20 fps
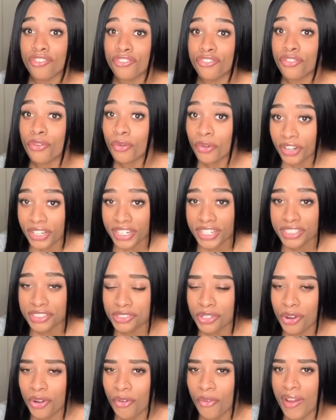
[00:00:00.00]
four years
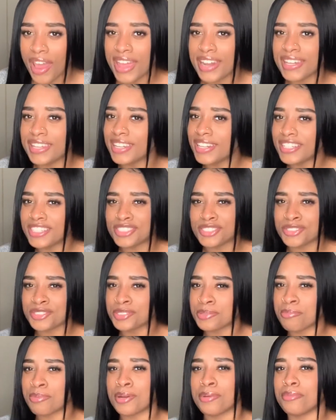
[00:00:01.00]
old and then it turns to
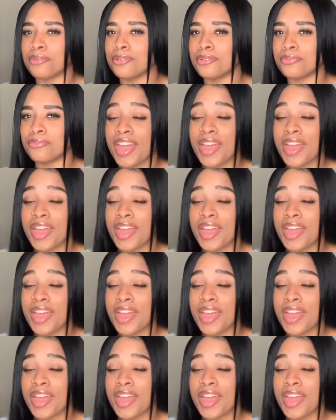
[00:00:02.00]
purple.